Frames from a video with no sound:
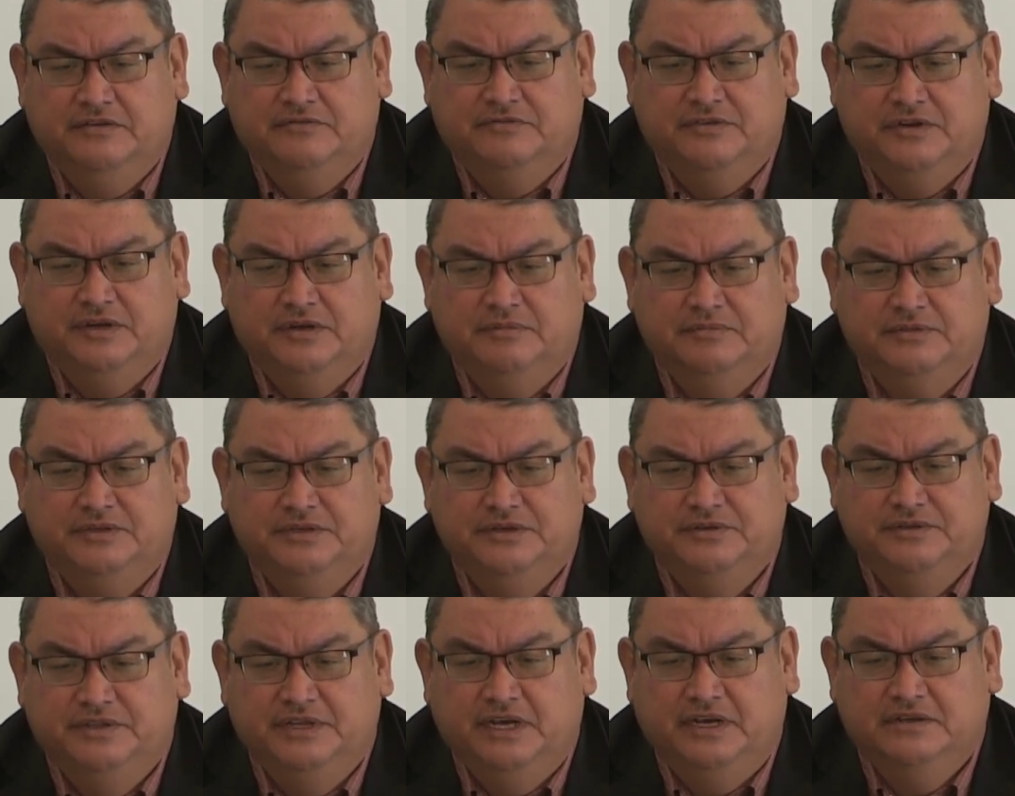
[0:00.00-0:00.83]
from
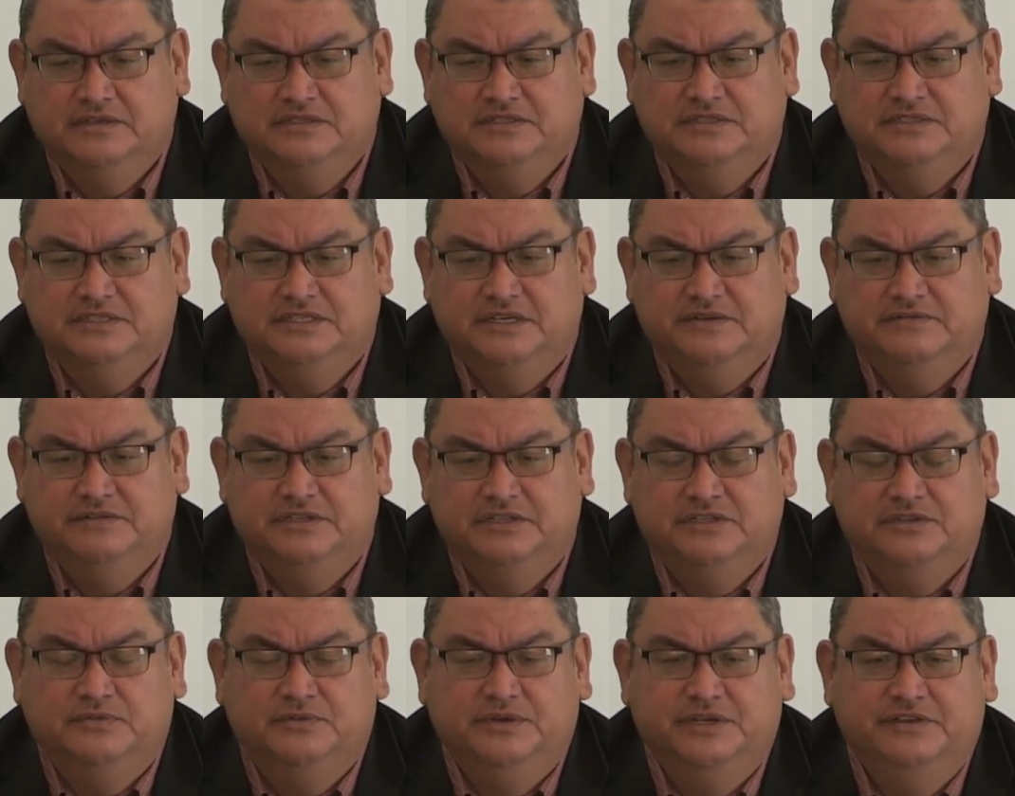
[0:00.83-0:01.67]
2007 to
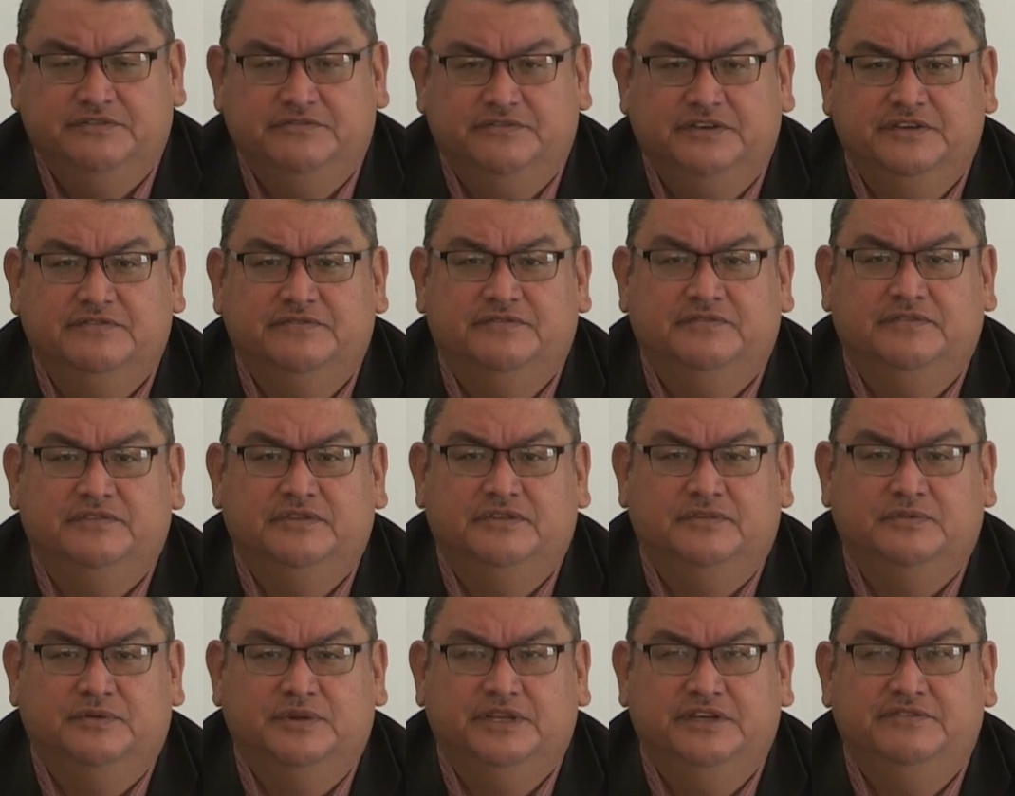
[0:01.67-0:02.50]

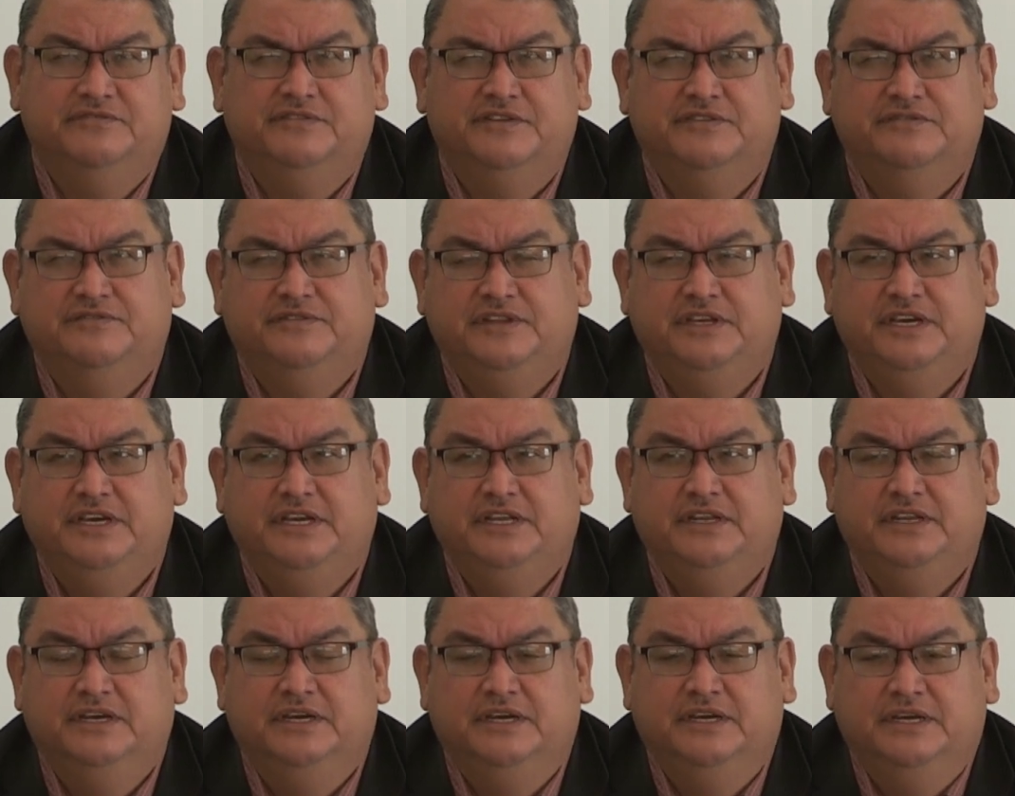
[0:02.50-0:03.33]

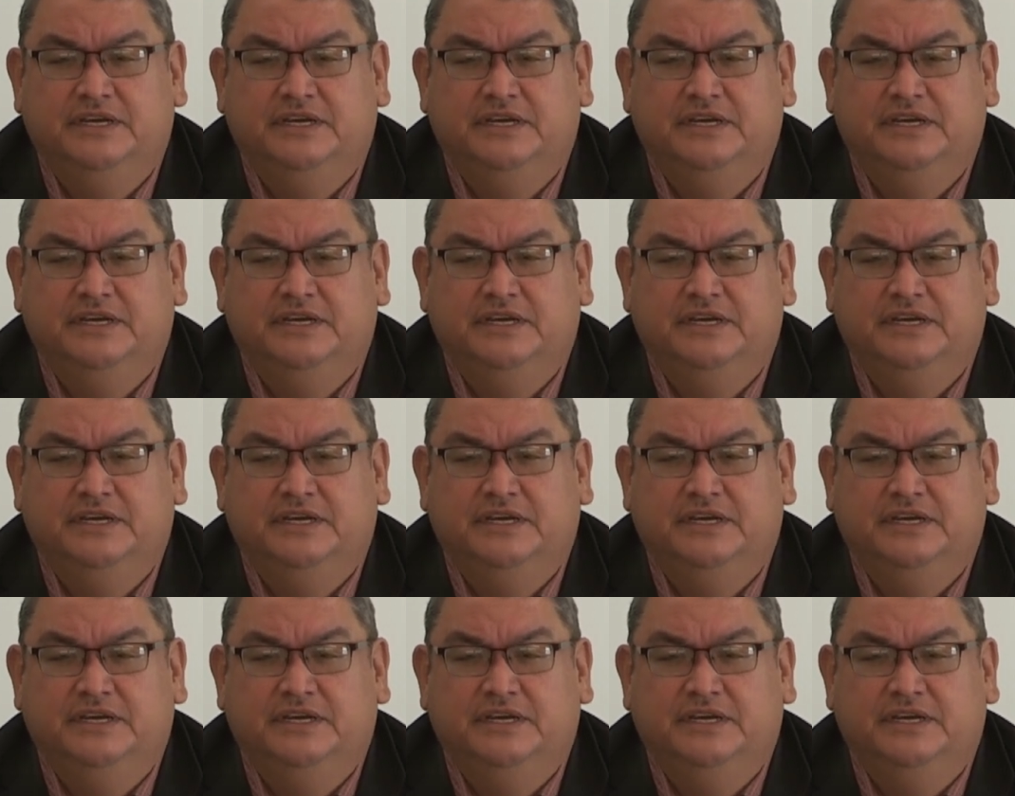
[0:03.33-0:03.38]
2015,